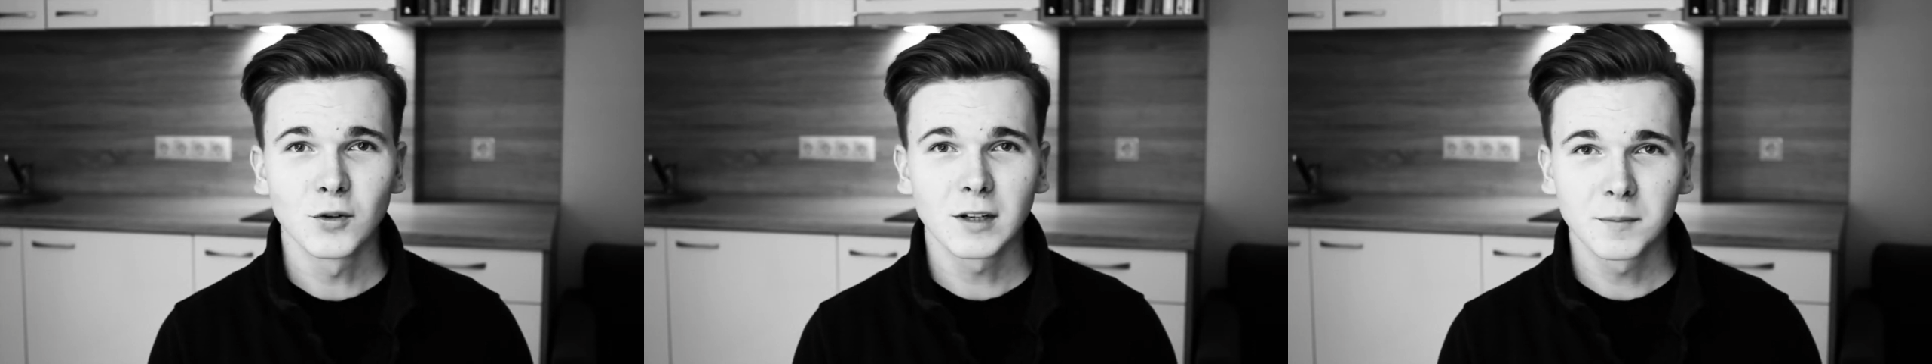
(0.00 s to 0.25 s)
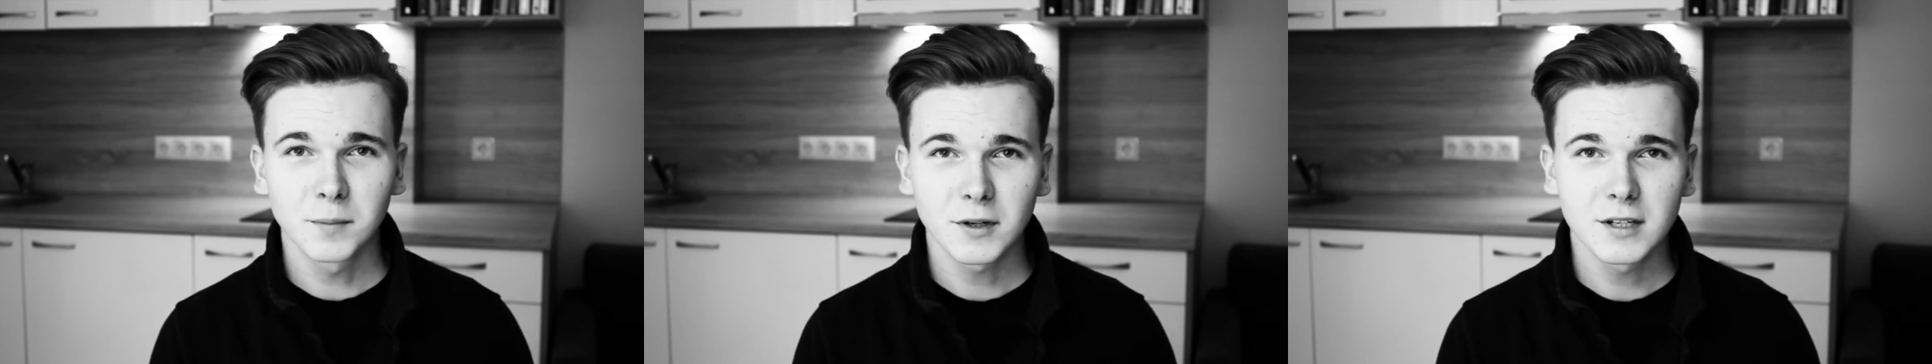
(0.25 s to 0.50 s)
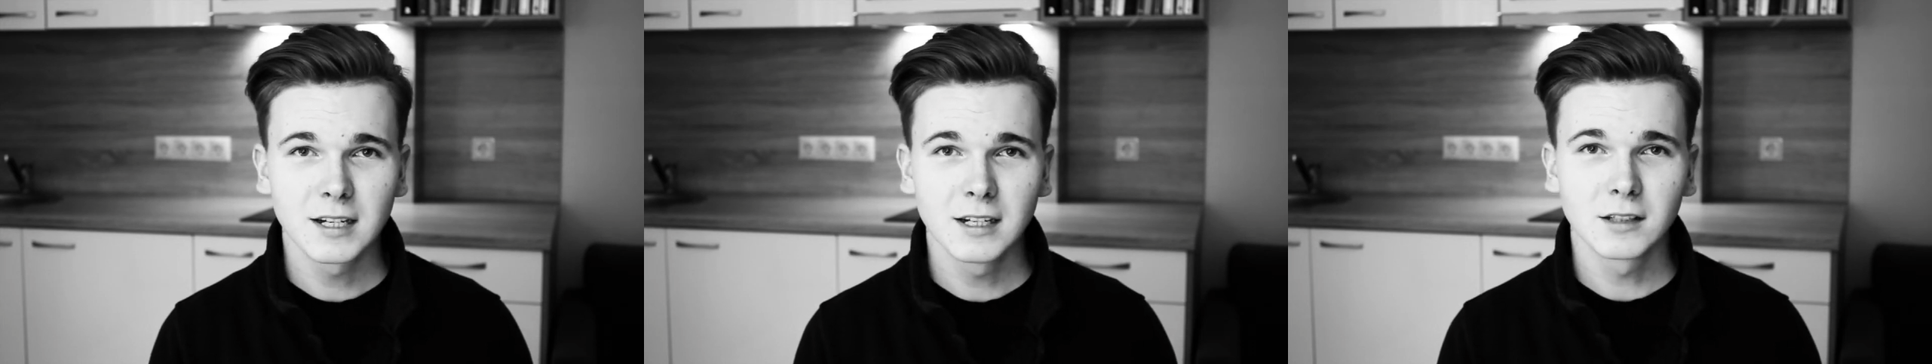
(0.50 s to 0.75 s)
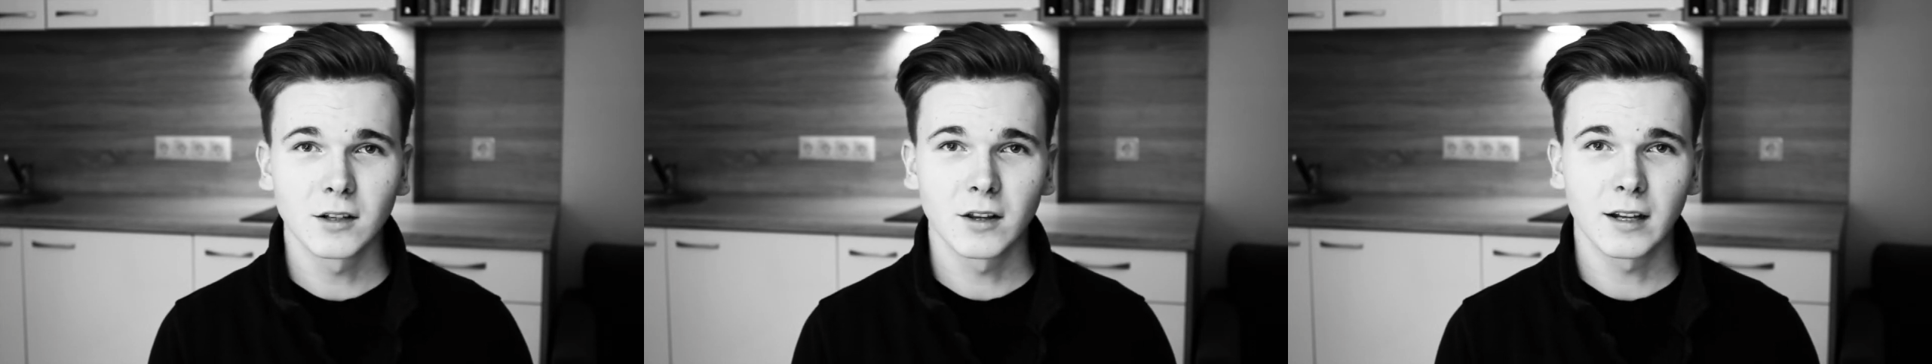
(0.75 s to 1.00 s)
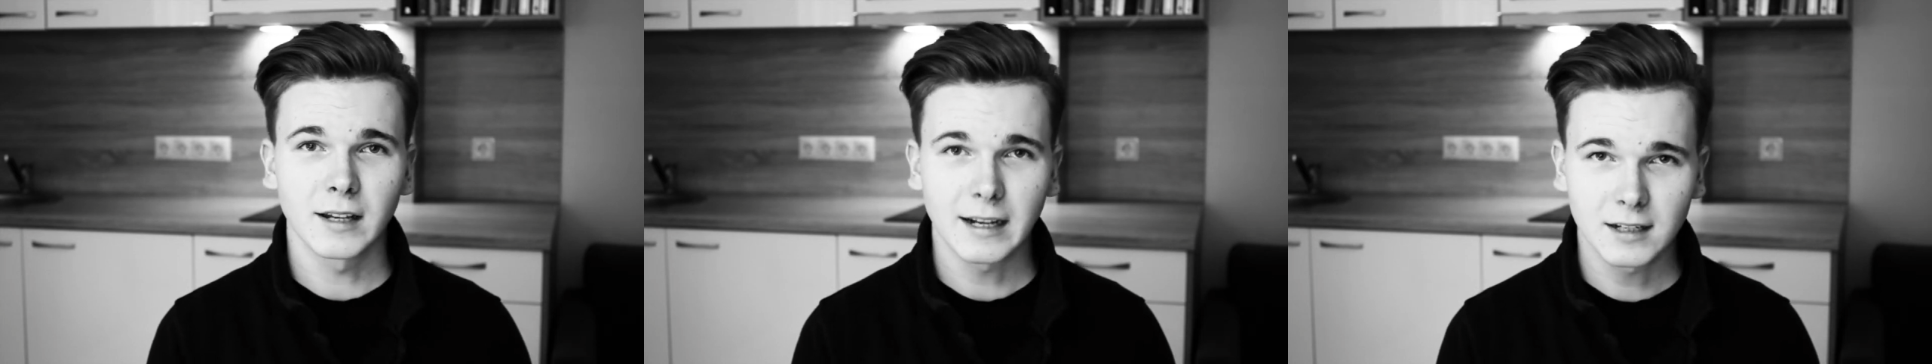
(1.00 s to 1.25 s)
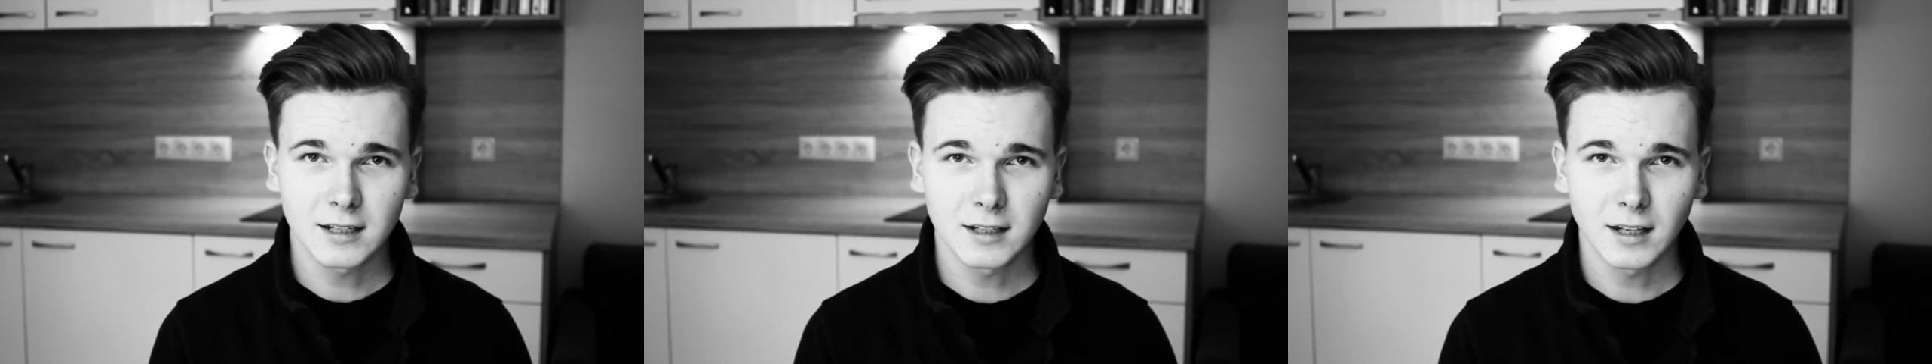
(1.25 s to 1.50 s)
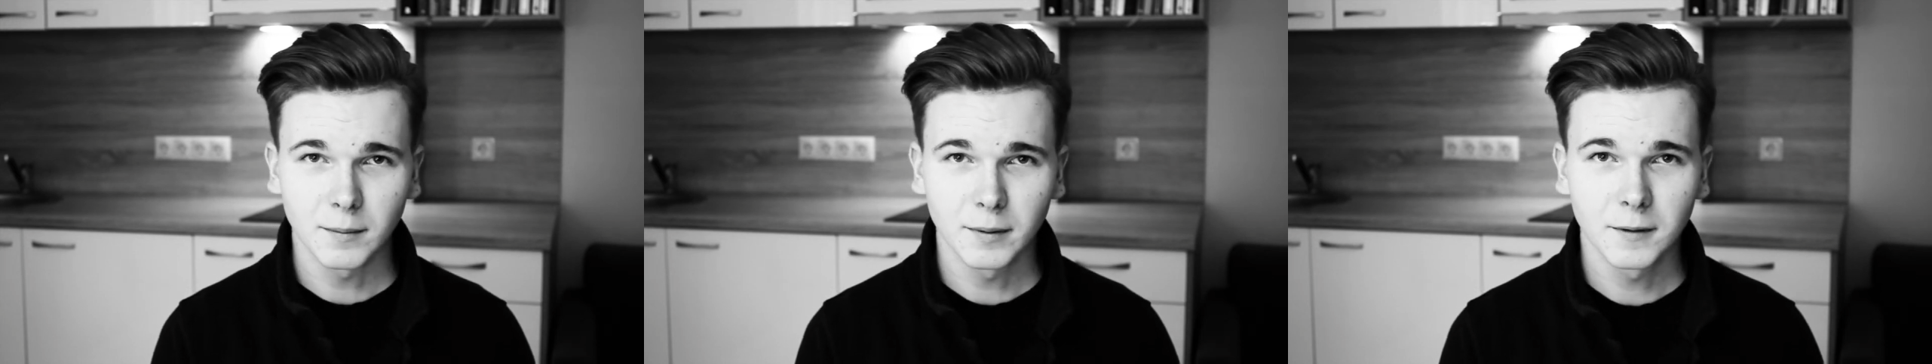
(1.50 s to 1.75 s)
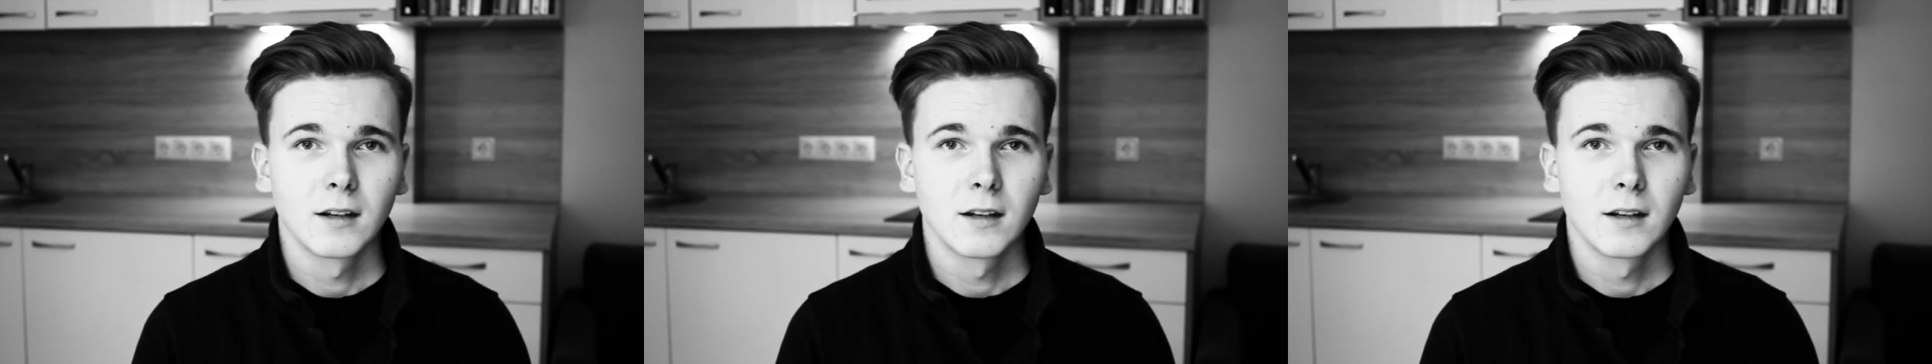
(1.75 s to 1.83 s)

can proceed to the next step.